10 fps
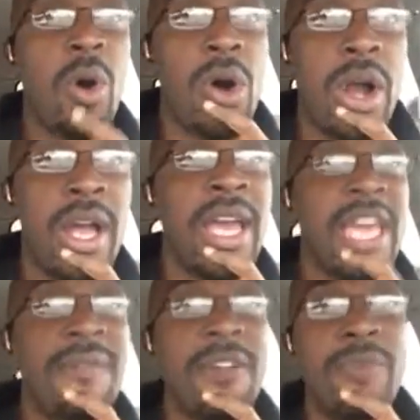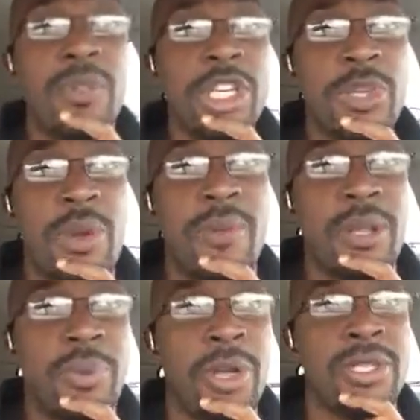Or even if you disagree
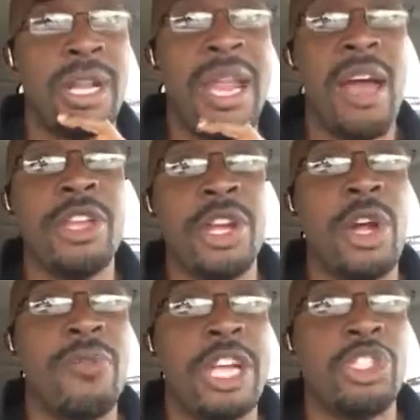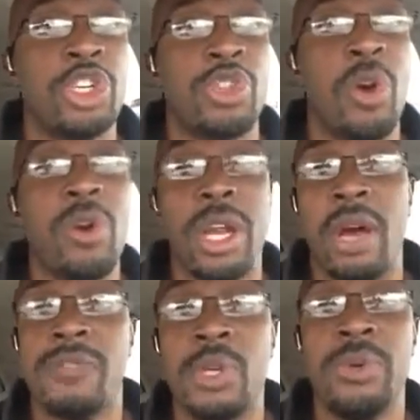with the person, now you know that you're strong
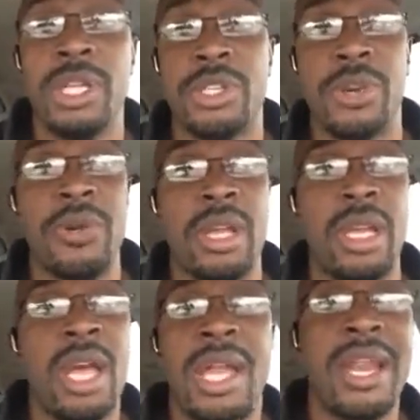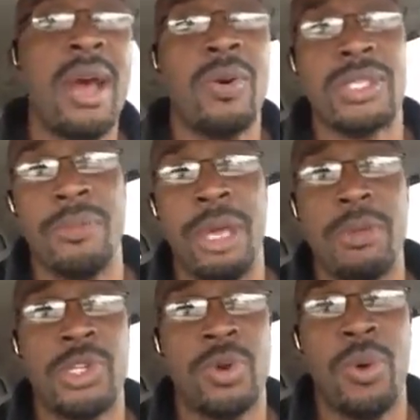enough to disagree, not on some
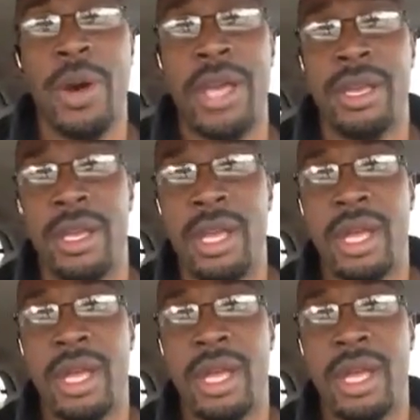immature way.